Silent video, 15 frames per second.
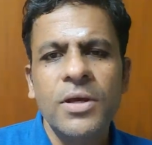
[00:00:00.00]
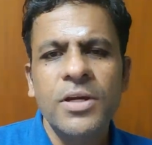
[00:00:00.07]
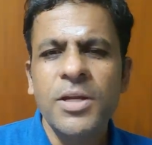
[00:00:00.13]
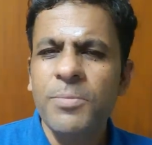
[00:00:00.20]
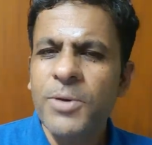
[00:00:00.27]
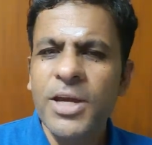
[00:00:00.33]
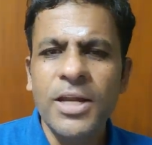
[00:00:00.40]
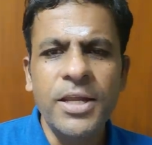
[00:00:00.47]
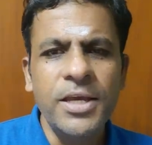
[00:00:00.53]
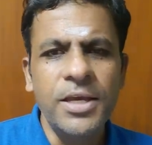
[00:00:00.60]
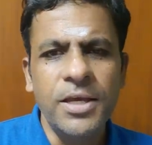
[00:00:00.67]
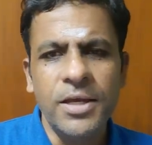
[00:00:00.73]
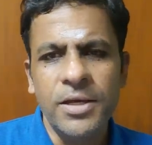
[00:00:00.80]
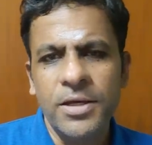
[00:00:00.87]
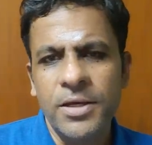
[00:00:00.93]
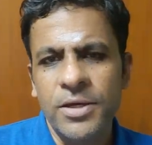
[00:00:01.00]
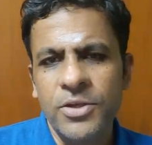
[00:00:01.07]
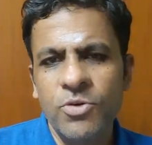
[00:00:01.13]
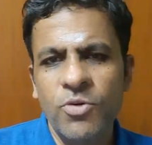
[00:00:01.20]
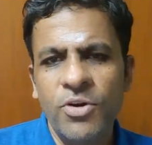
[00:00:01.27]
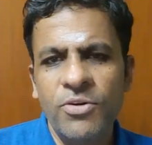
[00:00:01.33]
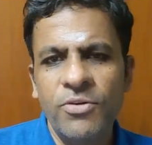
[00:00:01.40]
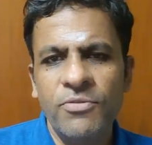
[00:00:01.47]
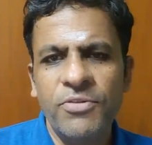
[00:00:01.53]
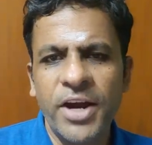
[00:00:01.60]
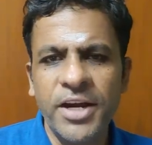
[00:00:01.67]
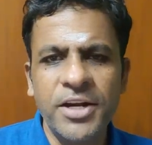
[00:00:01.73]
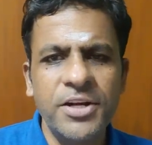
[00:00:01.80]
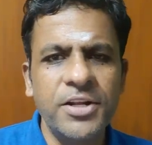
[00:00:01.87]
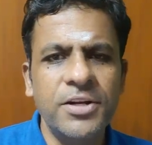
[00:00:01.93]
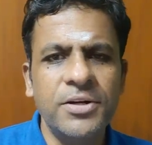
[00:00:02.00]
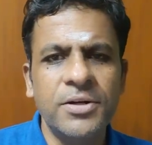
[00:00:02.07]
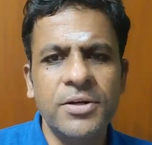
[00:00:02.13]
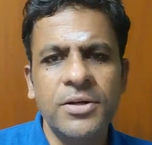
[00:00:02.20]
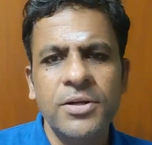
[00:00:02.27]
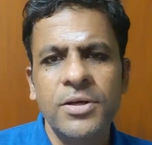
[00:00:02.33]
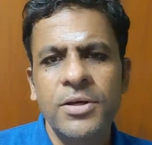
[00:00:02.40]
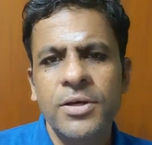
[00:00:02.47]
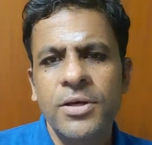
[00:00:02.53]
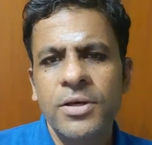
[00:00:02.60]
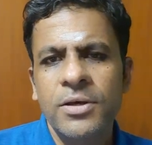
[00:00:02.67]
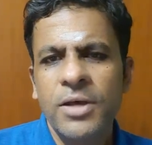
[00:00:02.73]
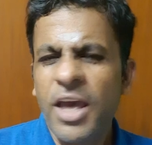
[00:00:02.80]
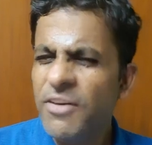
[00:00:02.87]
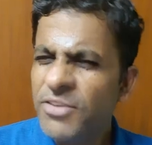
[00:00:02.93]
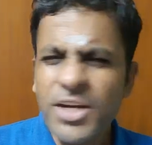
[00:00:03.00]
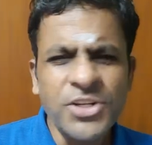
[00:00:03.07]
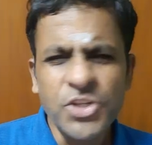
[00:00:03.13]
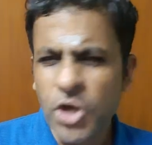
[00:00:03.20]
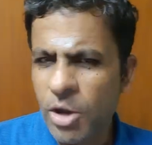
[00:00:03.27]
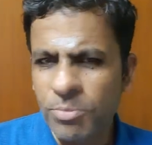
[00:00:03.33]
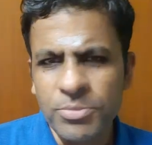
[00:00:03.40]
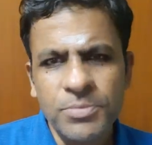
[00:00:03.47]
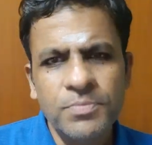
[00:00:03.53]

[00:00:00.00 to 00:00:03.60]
Typically, you will find it in every shop.